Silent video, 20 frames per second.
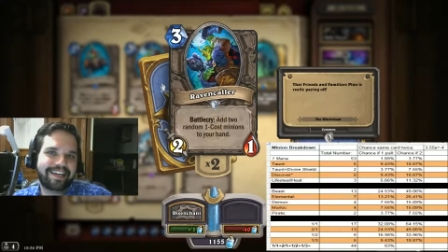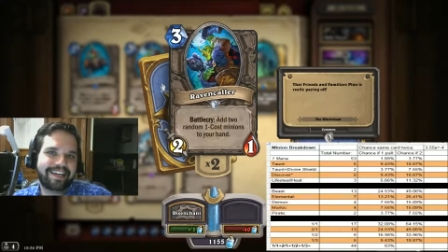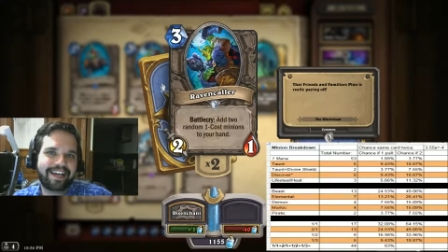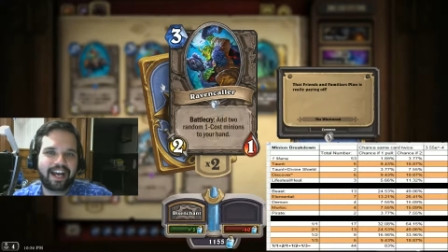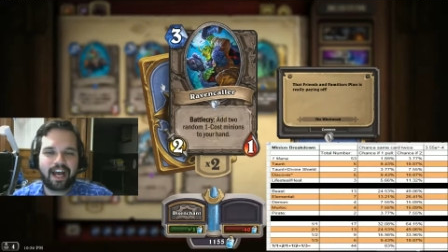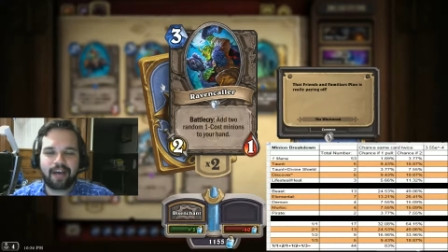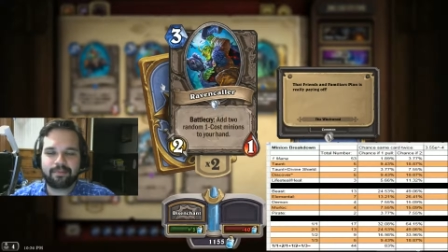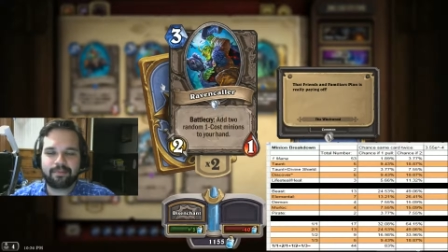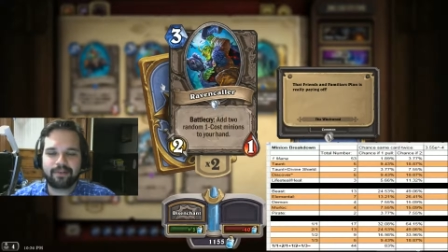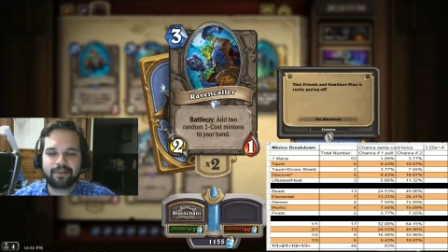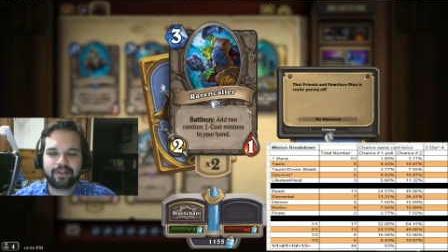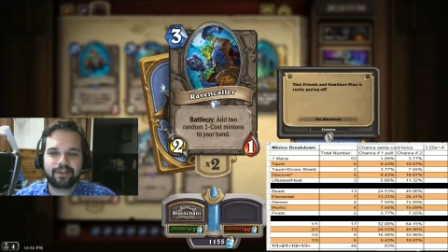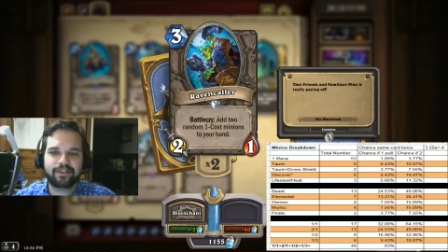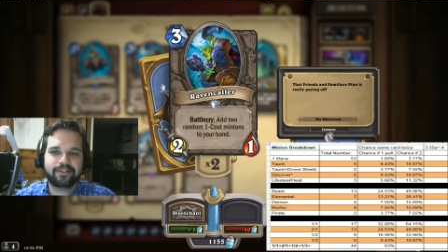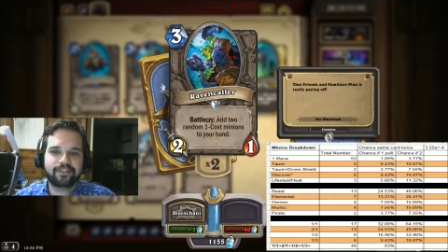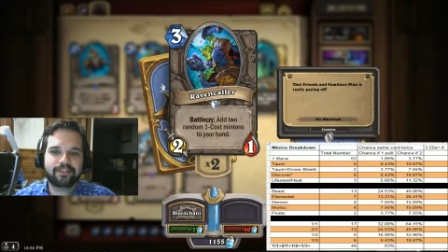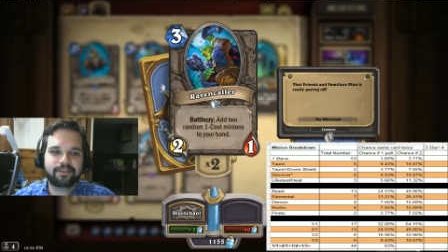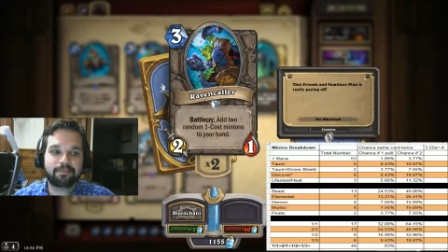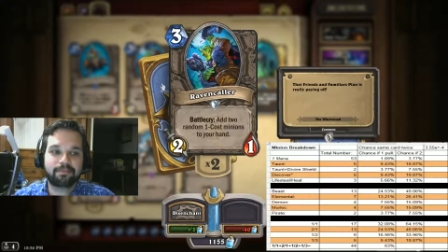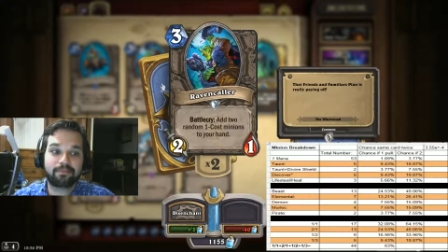I'm your
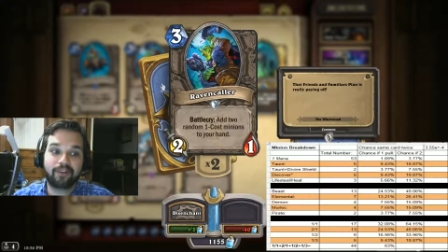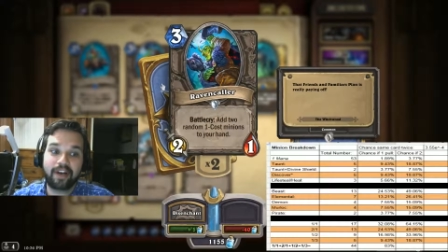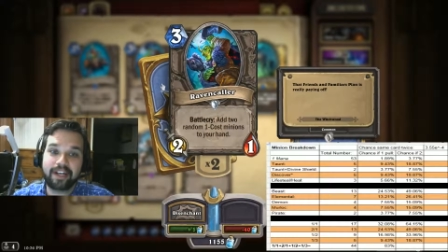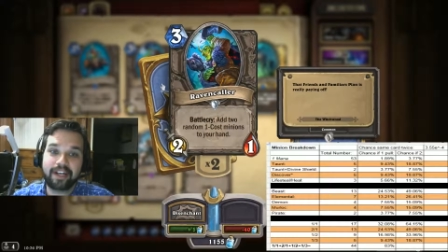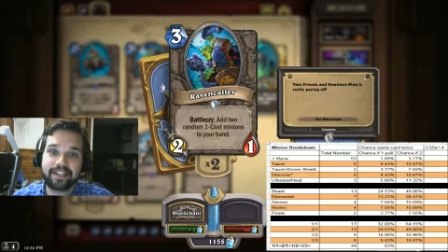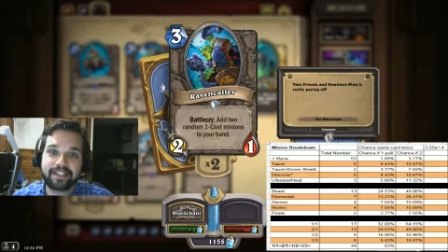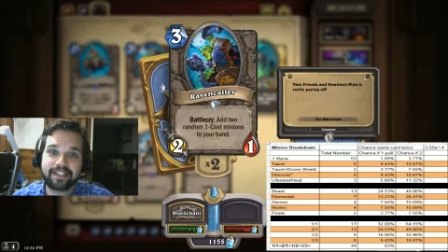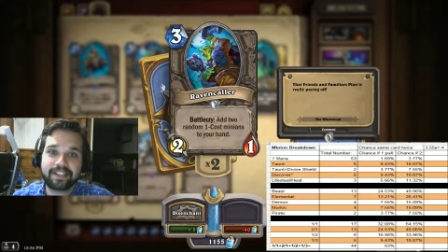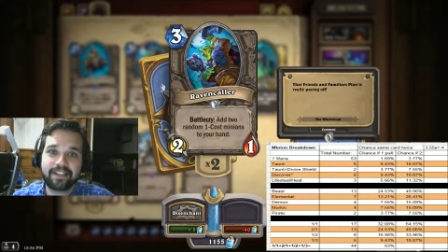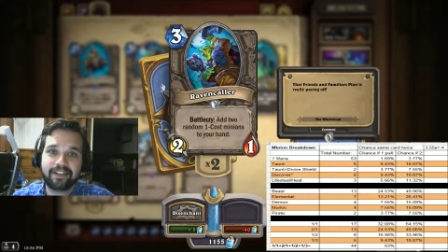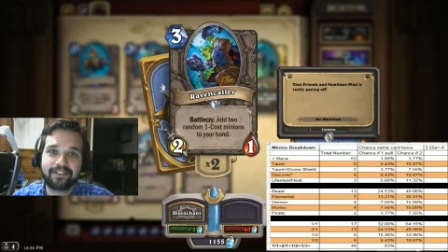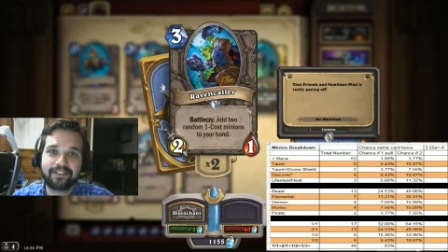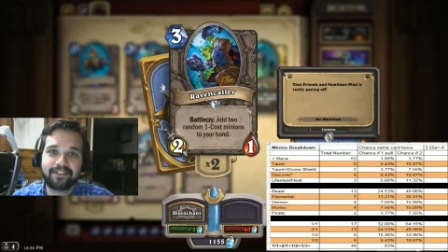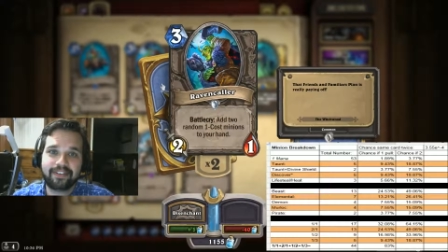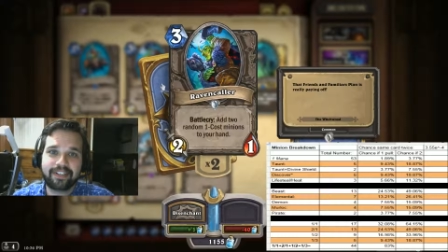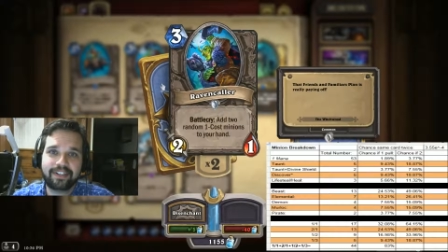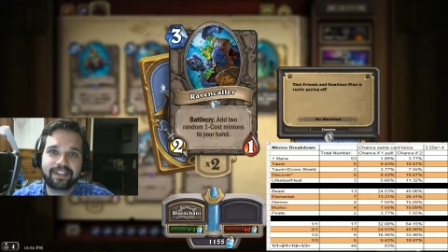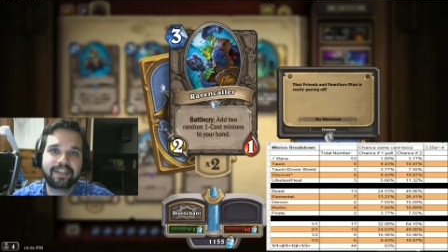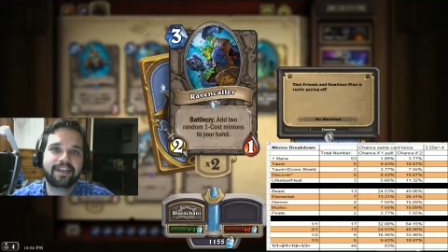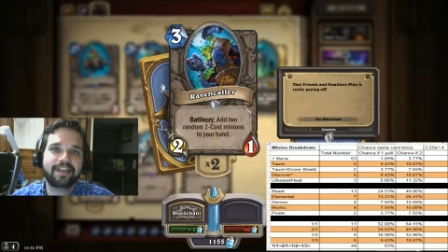host, Brennan Silver,